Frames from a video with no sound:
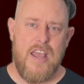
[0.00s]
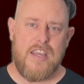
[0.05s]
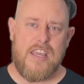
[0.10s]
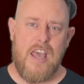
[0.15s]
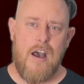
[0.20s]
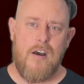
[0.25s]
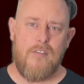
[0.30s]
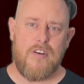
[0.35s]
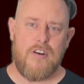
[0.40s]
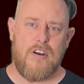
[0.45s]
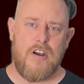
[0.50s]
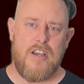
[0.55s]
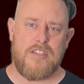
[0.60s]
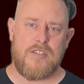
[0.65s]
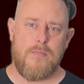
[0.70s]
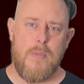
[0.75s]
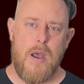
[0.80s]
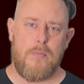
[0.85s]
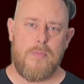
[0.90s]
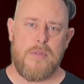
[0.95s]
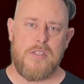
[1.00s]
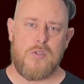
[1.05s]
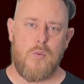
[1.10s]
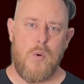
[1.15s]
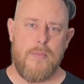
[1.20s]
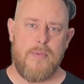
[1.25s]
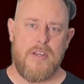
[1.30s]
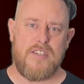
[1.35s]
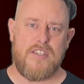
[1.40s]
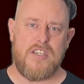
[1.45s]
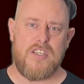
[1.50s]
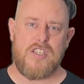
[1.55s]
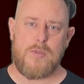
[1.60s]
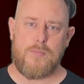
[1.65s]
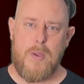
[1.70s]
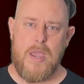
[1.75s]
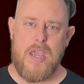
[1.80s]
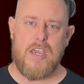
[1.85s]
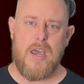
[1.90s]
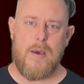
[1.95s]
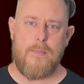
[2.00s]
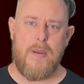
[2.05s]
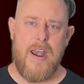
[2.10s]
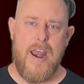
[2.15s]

galvanised Melbourne's women to speak up